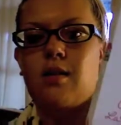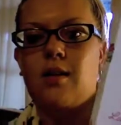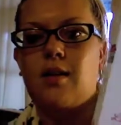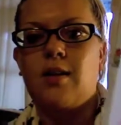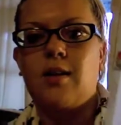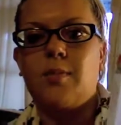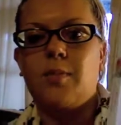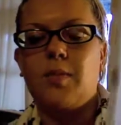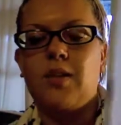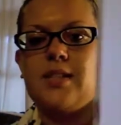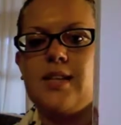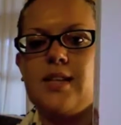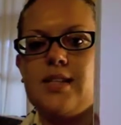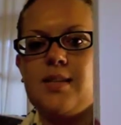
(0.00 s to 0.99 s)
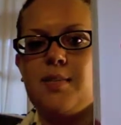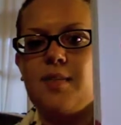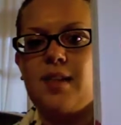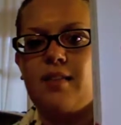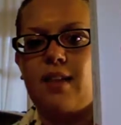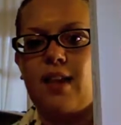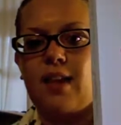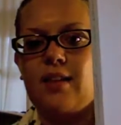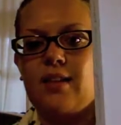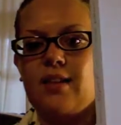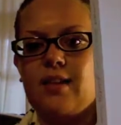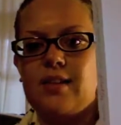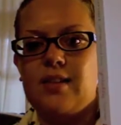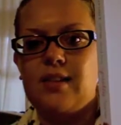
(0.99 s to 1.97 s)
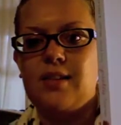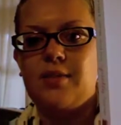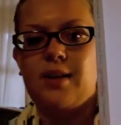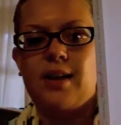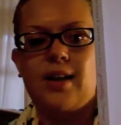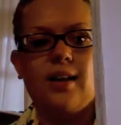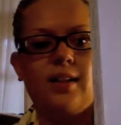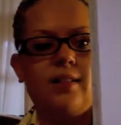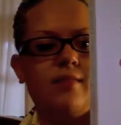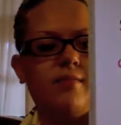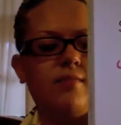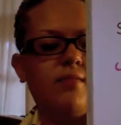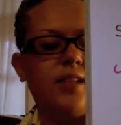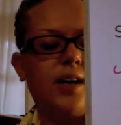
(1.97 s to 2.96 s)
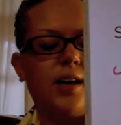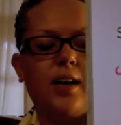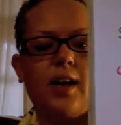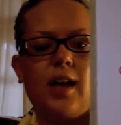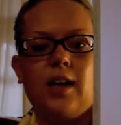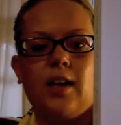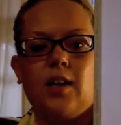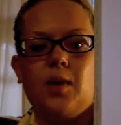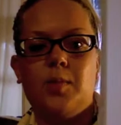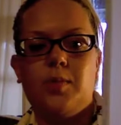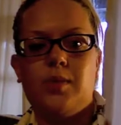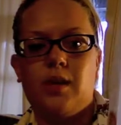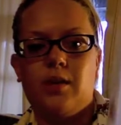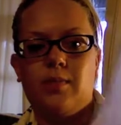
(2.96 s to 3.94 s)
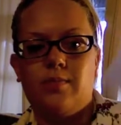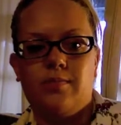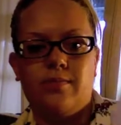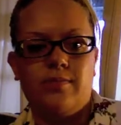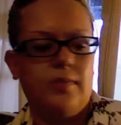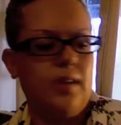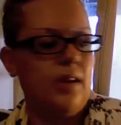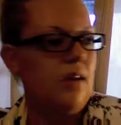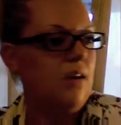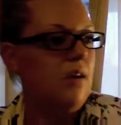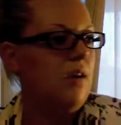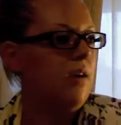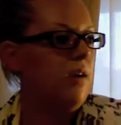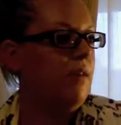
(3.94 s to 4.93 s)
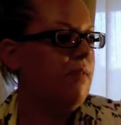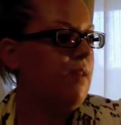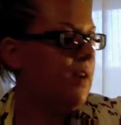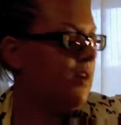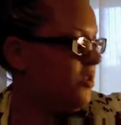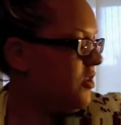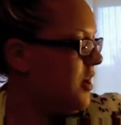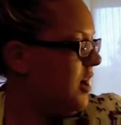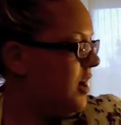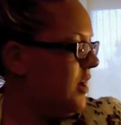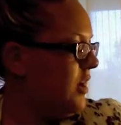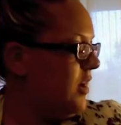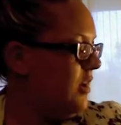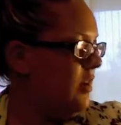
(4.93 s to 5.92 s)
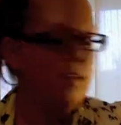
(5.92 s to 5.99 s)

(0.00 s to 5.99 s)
I don't know. Looks like something light and easy to read and sounded kind of cute, so give that a try.